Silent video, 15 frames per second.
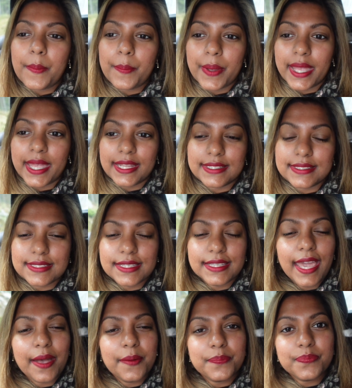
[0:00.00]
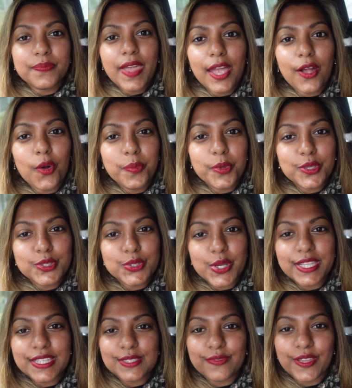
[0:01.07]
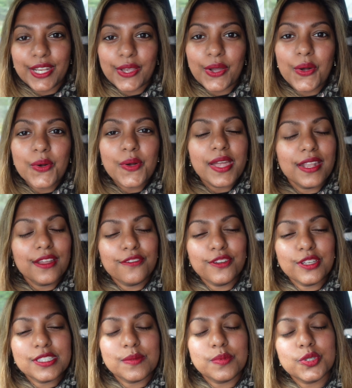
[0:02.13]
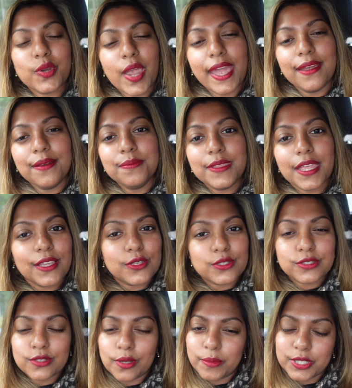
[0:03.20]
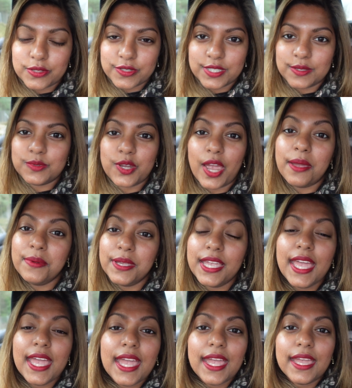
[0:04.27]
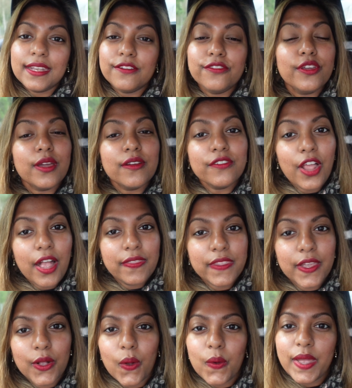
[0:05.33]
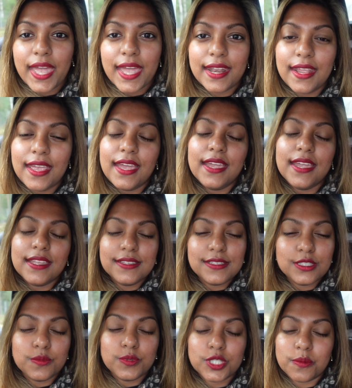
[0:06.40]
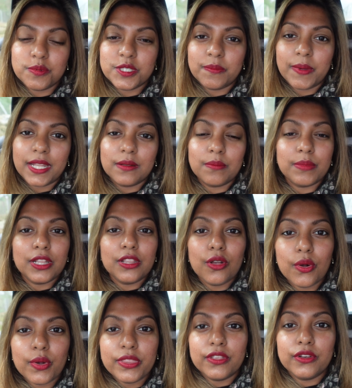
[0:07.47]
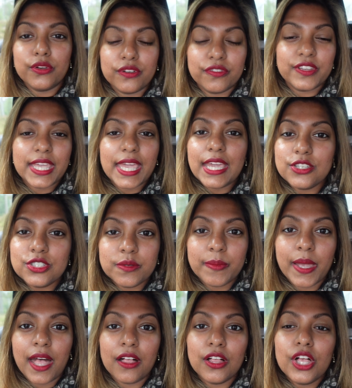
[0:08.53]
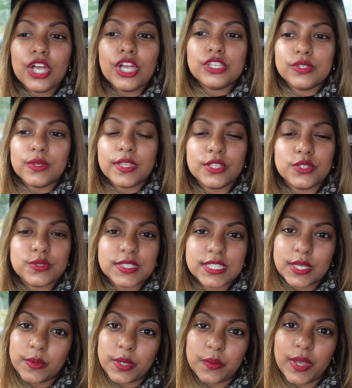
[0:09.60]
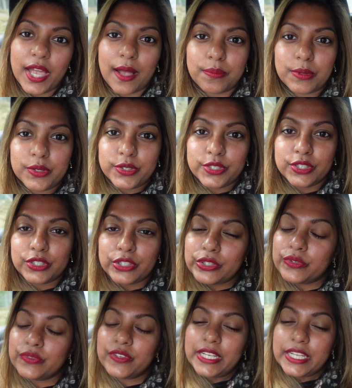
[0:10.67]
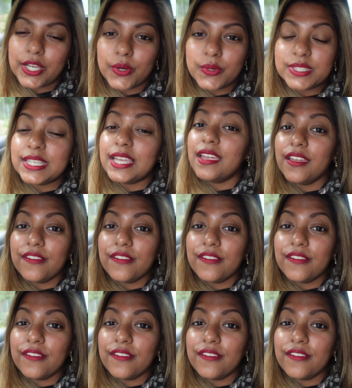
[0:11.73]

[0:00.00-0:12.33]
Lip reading: But yeah, I hope you enjoyed this video. If you're subscribed, thank you so much for subscribing, and if you have not, then go ahead, hit the subscription button below and the notification bell so that you see when we upload new videos.